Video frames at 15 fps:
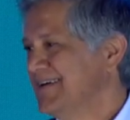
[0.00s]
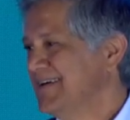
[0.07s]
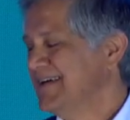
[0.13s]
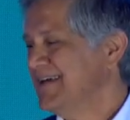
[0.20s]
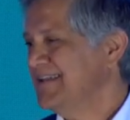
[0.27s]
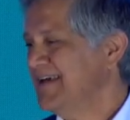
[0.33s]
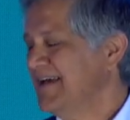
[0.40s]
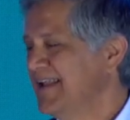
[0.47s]

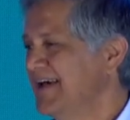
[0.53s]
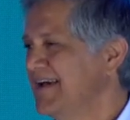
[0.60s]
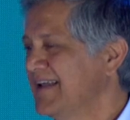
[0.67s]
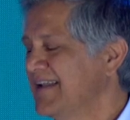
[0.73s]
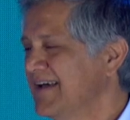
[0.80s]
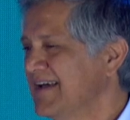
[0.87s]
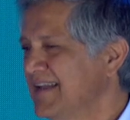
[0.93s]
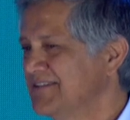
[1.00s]

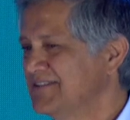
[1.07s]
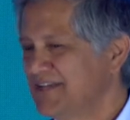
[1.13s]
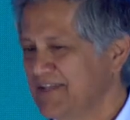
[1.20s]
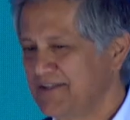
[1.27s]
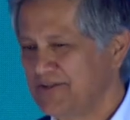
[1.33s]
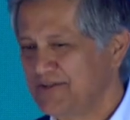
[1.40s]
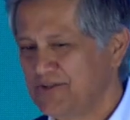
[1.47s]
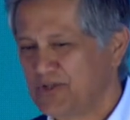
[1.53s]
I gotta
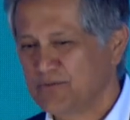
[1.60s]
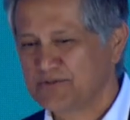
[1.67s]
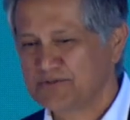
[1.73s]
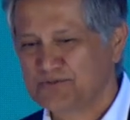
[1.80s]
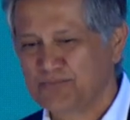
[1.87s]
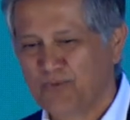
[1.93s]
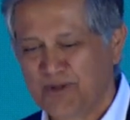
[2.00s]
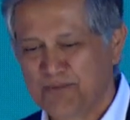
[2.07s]
tell you, there
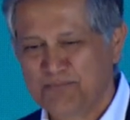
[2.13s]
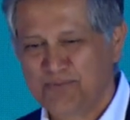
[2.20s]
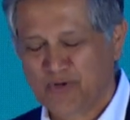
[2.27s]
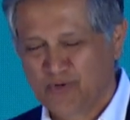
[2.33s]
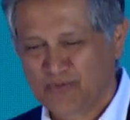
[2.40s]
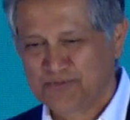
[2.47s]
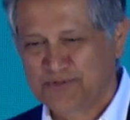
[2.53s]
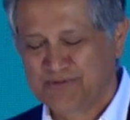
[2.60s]
was one
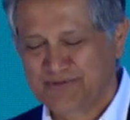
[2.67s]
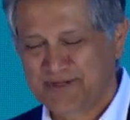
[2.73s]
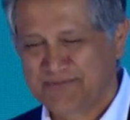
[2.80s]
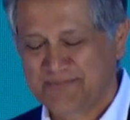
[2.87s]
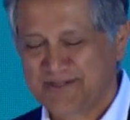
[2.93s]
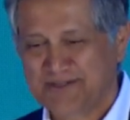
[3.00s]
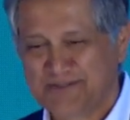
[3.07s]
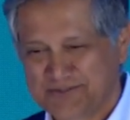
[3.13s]
poem she read
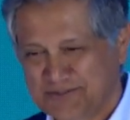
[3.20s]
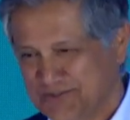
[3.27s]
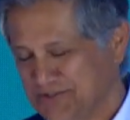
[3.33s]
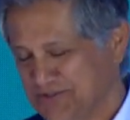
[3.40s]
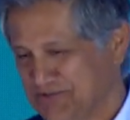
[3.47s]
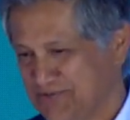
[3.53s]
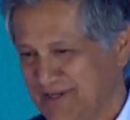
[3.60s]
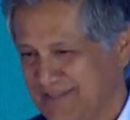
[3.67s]
me because she
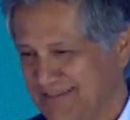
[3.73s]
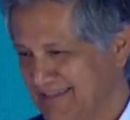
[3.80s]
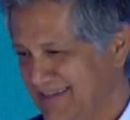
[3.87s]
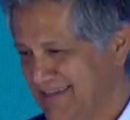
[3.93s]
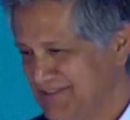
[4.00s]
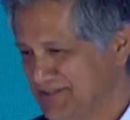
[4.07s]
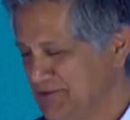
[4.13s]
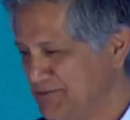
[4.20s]
knows what I
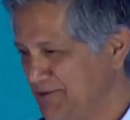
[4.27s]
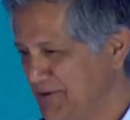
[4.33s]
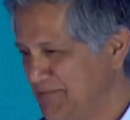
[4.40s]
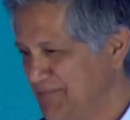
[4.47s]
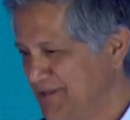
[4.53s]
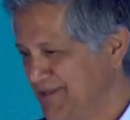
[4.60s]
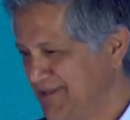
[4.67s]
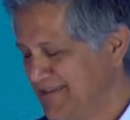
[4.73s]
like. She read
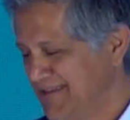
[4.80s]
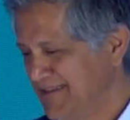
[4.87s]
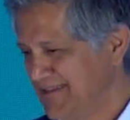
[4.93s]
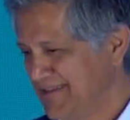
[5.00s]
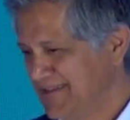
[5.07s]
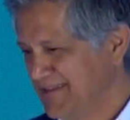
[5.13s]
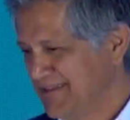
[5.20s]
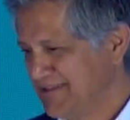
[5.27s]
me
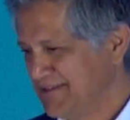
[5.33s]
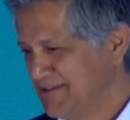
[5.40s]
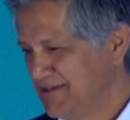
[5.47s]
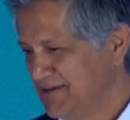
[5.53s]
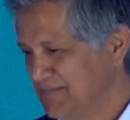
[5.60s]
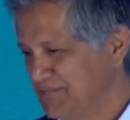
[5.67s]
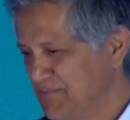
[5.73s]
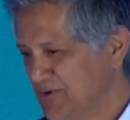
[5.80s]

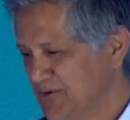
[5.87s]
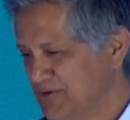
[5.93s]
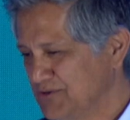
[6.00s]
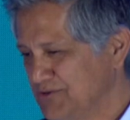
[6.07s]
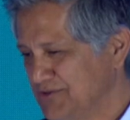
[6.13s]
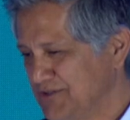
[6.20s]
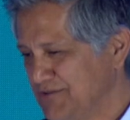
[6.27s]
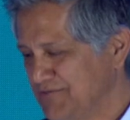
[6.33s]
the
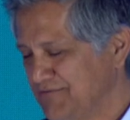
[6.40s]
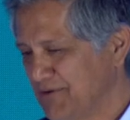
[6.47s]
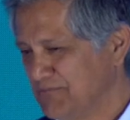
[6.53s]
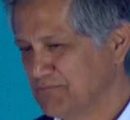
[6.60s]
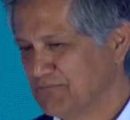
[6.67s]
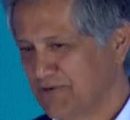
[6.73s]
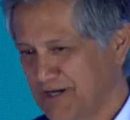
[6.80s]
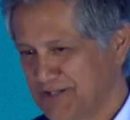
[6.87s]
poetry from
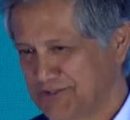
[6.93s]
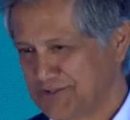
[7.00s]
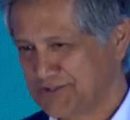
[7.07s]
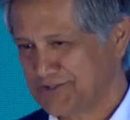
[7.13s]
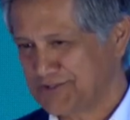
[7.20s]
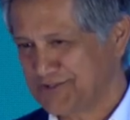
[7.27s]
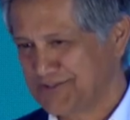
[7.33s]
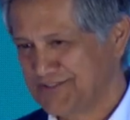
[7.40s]

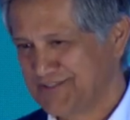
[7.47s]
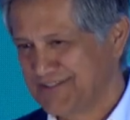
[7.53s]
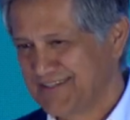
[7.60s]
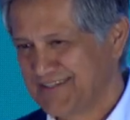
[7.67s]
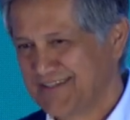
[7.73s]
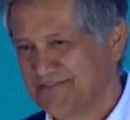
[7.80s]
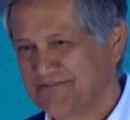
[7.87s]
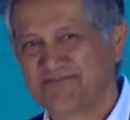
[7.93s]
Rush,
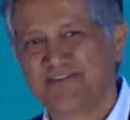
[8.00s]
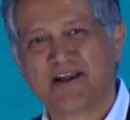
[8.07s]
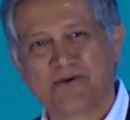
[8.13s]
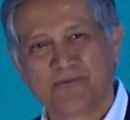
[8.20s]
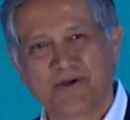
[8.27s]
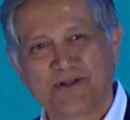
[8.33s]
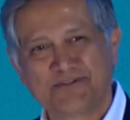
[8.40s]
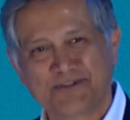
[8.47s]

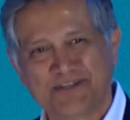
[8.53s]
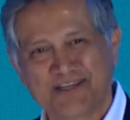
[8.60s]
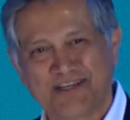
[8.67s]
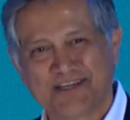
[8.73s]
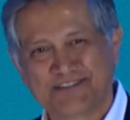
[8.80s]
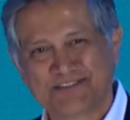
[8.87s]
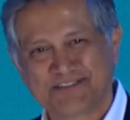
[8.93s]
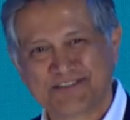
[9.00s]
Farewell to
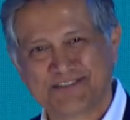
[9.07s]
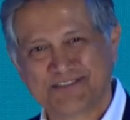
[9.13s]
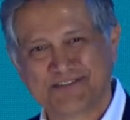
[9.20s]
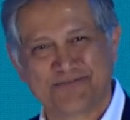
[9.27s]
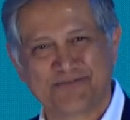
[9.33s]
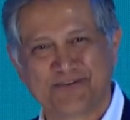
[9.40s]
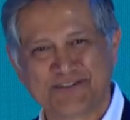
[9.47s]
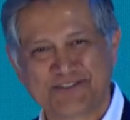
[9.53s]
Kings, the
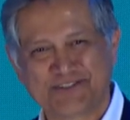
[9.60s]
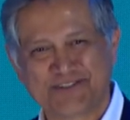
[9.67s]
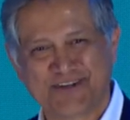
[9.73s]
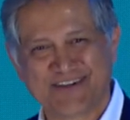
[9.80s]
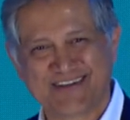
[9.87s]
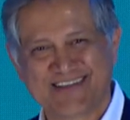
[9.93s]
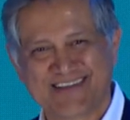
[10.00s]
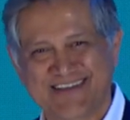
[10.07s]
first
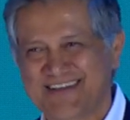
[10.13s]
song.